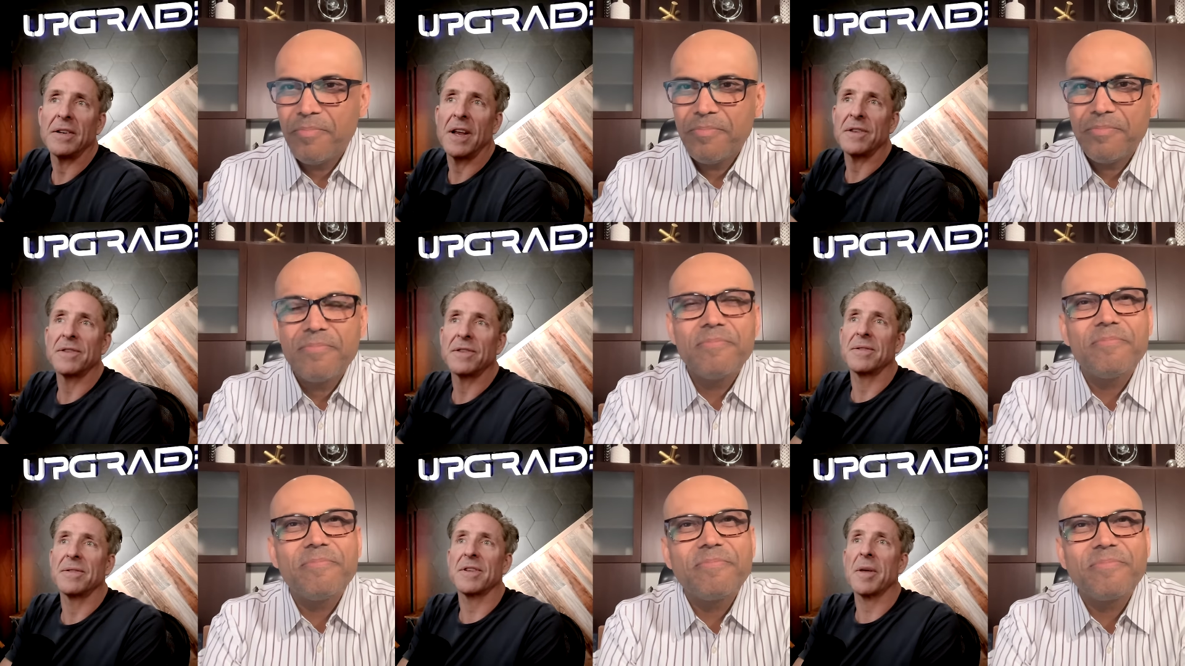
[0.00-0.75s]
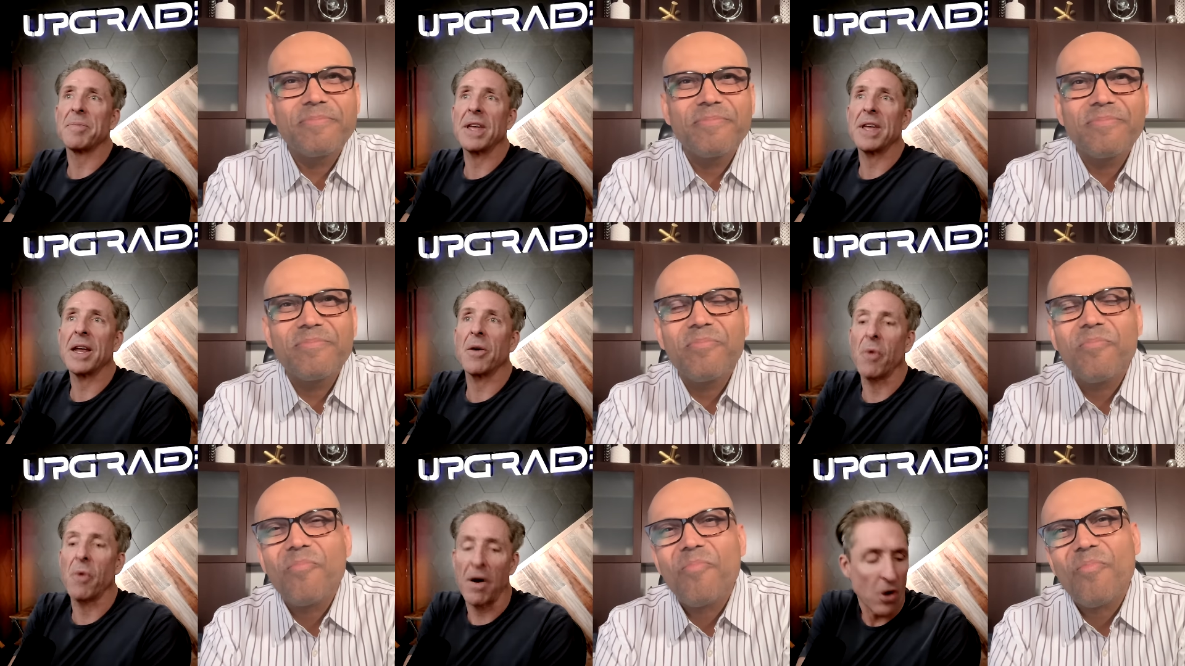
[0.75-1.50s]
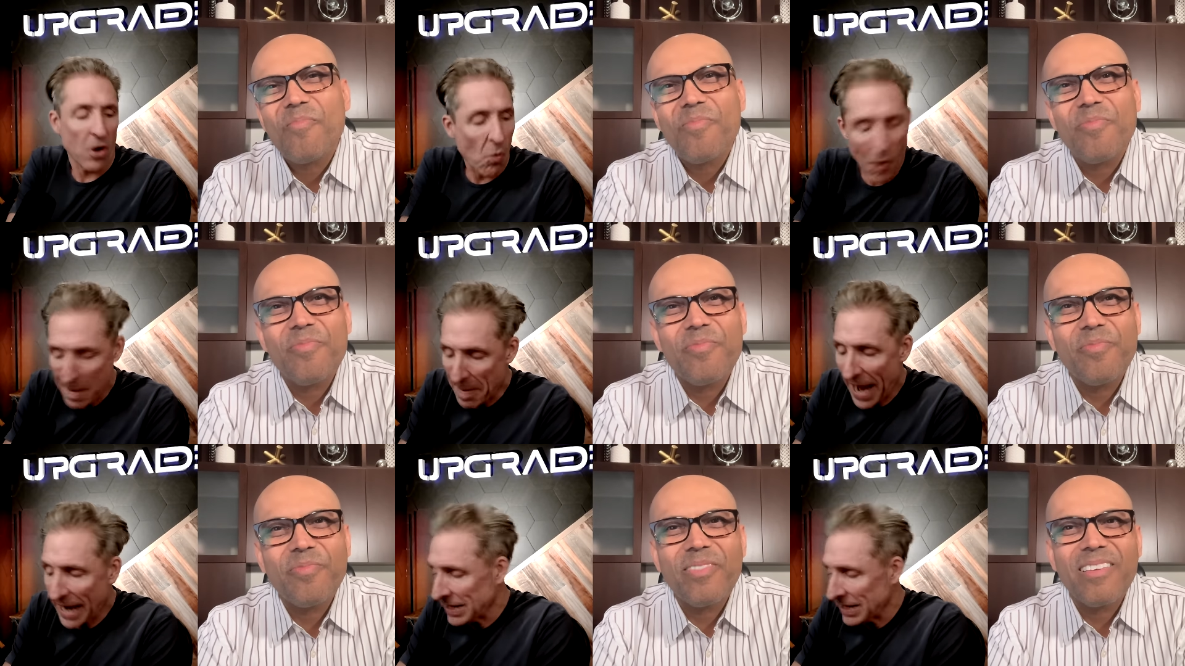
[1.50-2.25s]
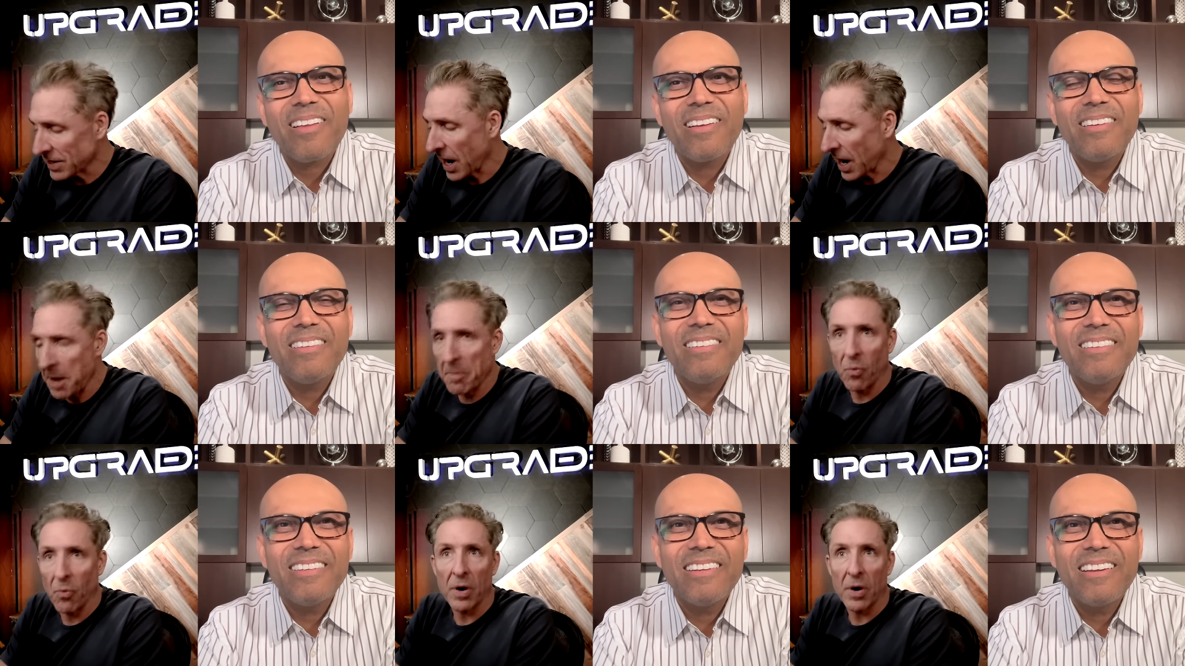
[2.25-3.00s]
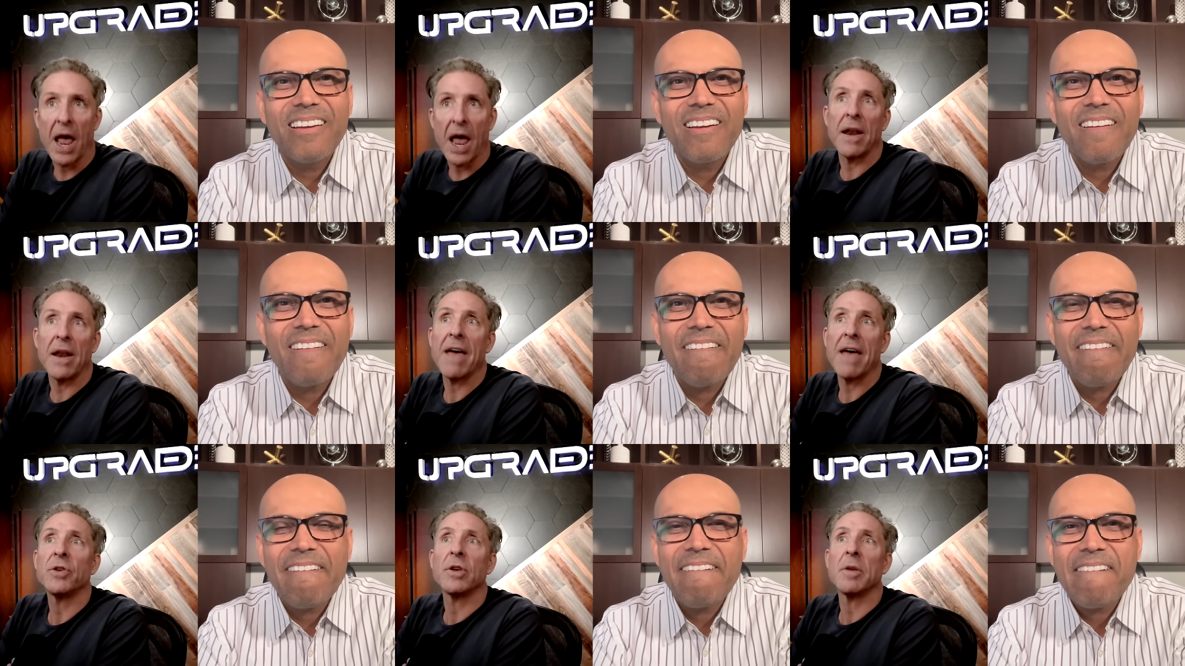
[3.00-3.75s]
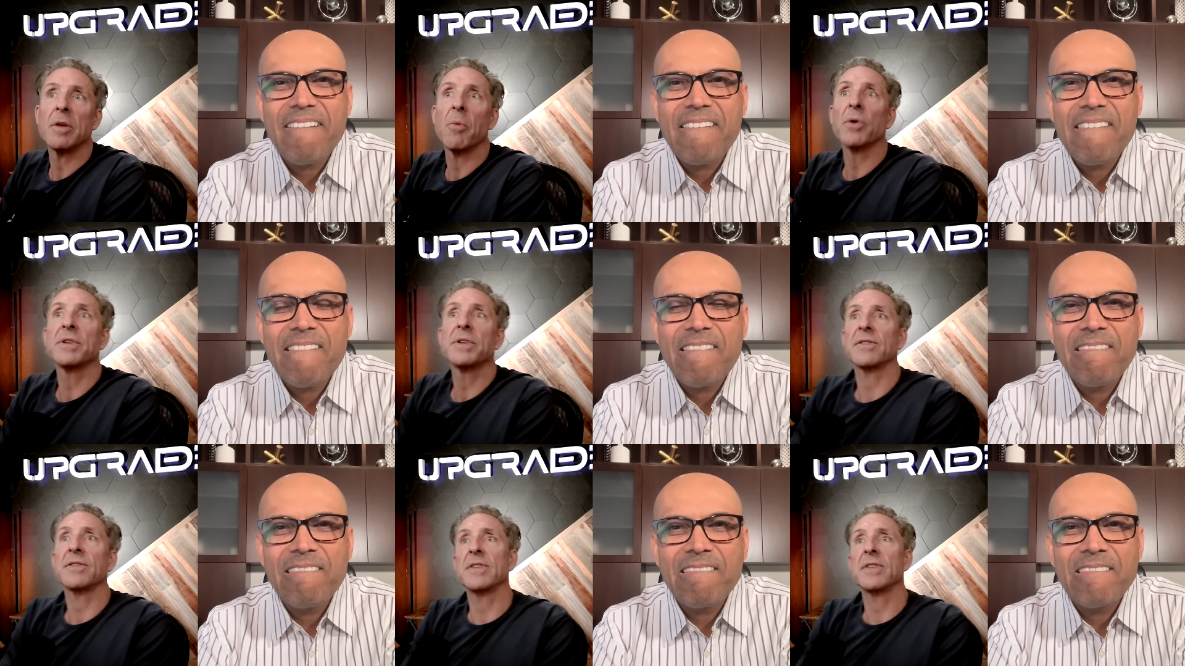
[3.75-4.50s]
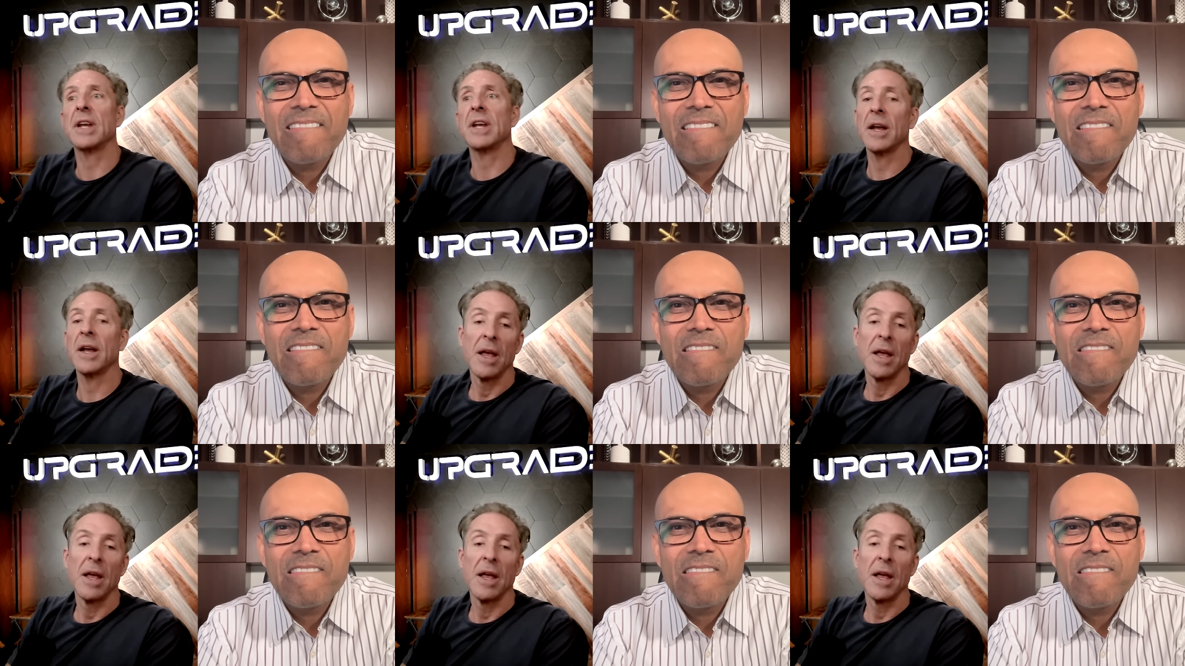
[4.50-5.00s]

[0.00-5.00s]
Speaker 1: It, it's something where if you go way back in time when I had heavy duty mold toxicity,